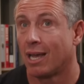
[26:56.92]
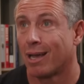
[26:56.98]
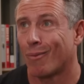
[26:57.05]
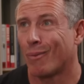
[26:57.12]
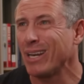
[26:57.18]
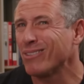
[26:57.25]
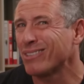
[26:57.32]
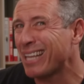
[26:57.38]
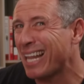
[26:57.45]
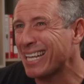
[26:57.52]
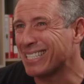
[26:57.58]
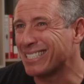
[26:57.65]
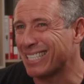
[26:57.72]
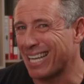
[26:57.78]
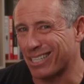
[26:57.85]
we don't
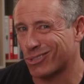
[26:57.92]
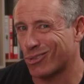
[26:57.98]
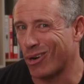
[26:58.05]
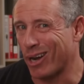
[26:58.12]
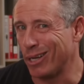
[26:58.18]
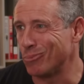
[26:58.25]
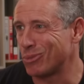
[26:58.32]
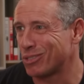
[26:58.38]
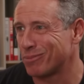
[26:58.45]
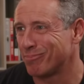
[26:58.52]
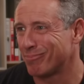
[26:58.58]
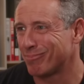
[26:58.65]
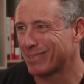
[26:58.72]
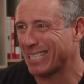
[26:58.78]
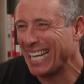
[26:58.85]
like sex crimes.
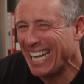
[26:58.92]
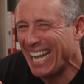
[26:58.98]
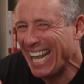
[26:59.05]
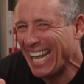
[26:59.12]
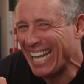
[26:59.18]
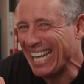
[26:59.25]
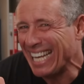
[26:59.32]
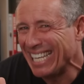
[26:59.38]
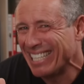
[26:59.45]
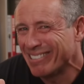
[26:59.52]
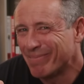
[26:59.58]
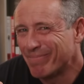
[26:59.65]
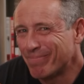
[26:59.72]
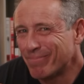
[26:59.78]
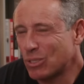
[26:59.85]
It's kind of icky.
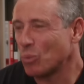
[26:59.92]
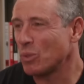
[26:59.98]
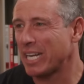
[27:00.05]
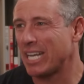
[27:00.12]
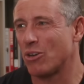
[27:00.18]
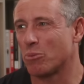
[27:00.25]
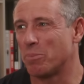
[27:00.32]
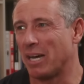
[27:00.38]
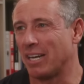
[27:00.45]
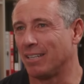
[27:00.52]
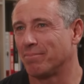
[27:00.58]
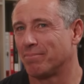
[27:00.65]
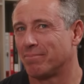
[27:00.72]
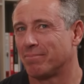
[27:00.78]
Don't want to hear about it.